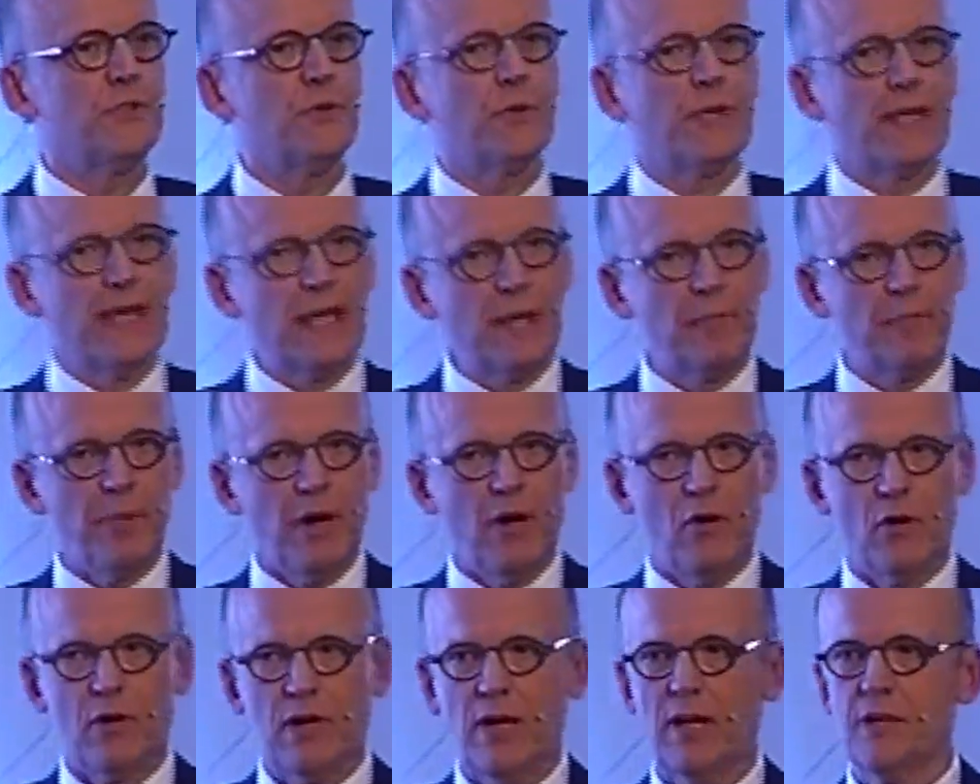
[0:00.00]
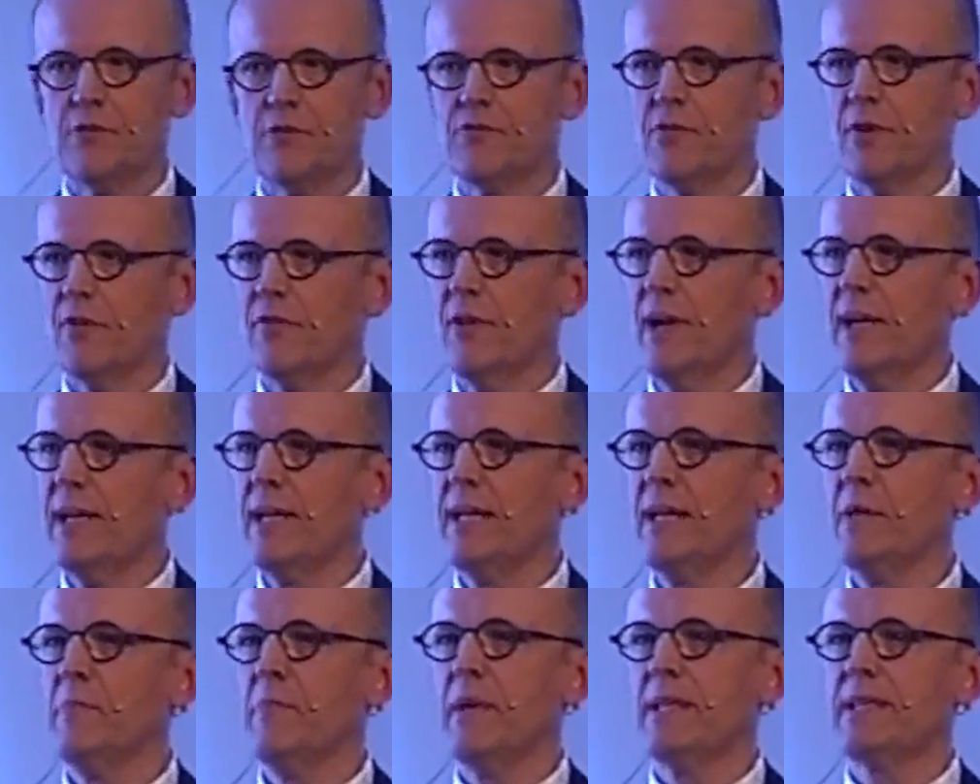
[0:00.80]
to keep our country
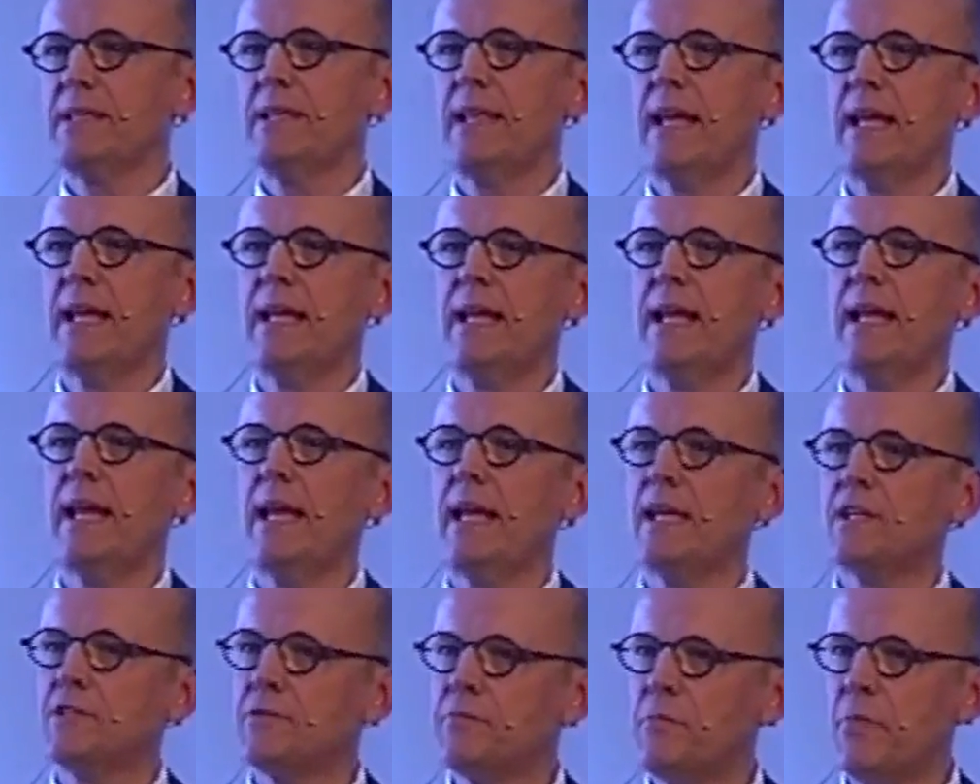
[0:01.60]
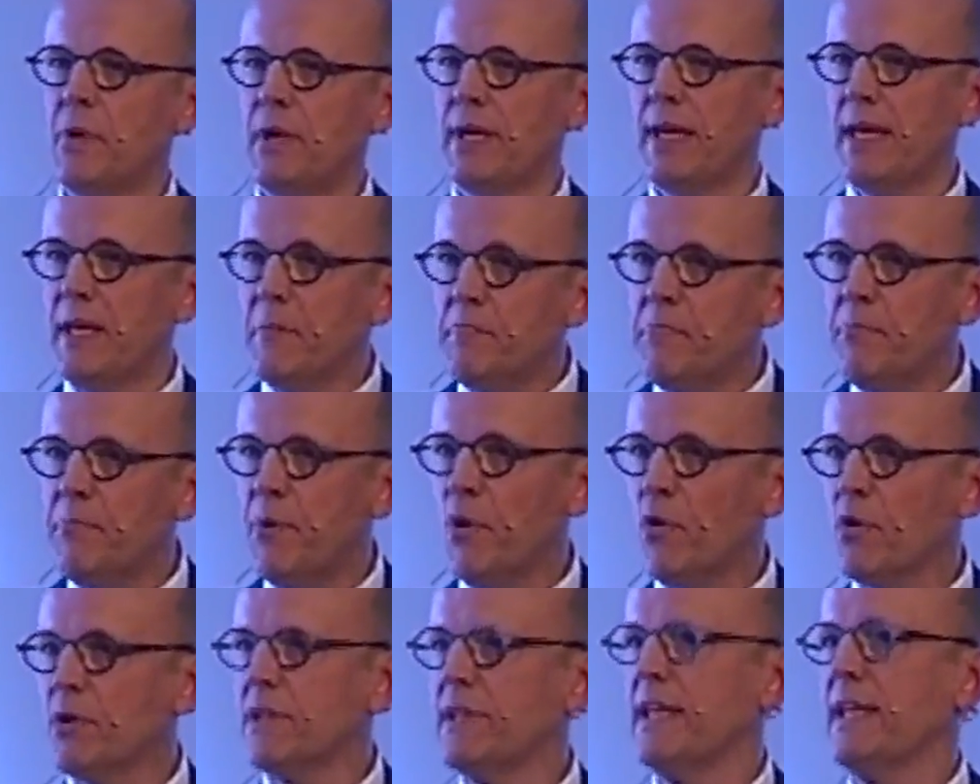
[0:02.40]
running, but then
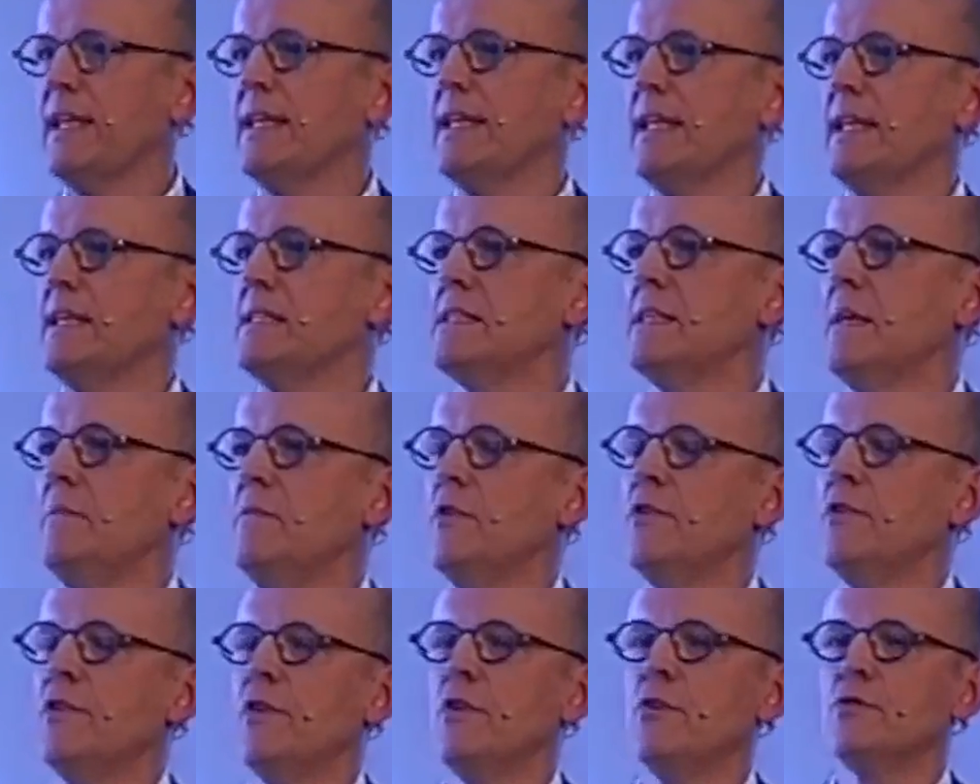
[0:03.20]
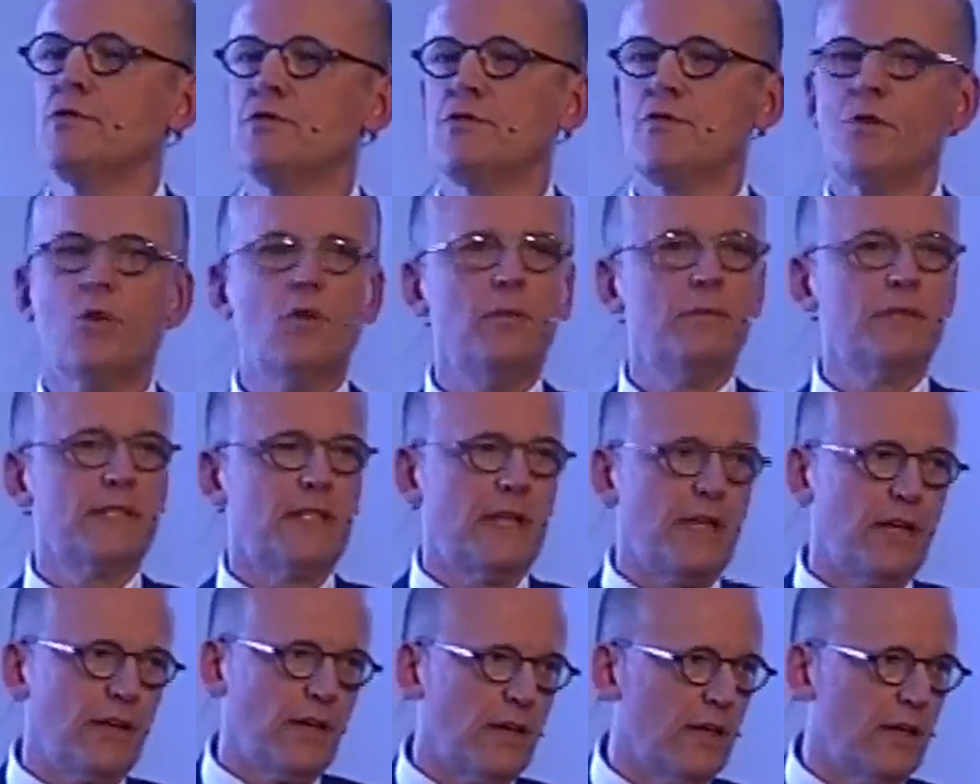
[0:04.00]
importing then some of those raw
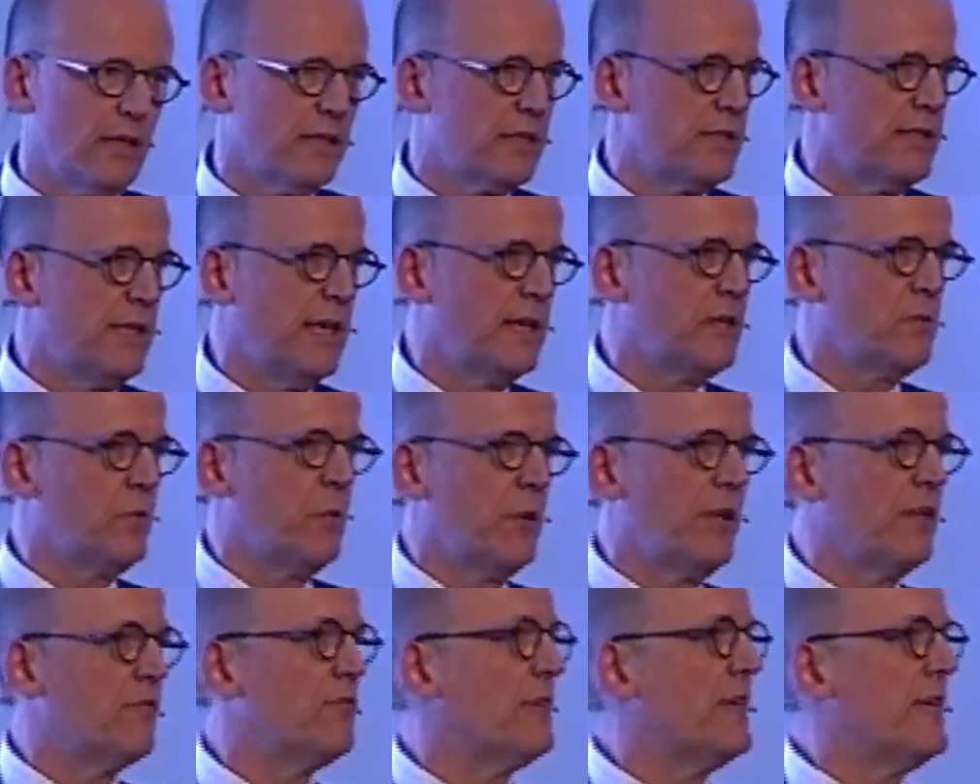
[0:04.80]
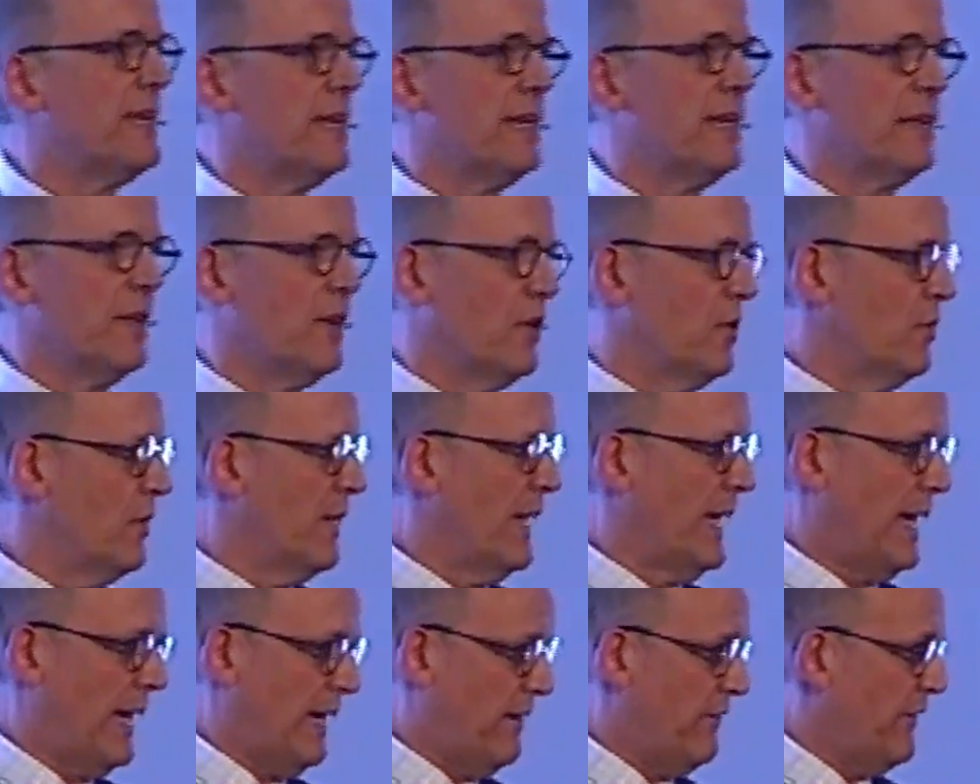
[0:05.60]
materials that we really don't
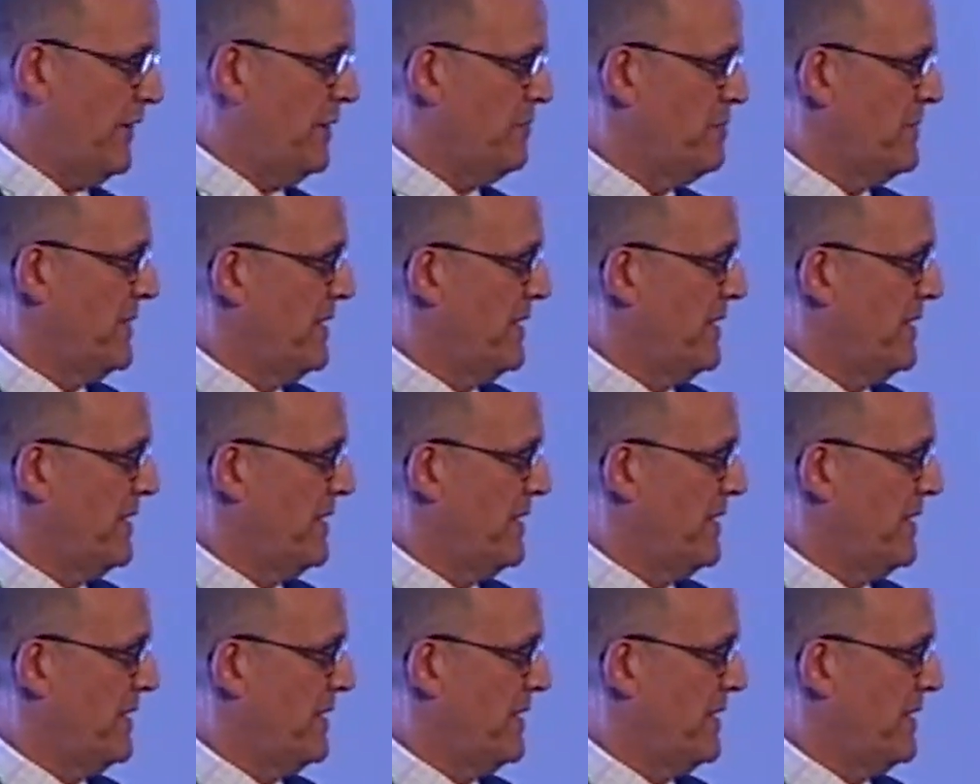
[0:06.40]
have.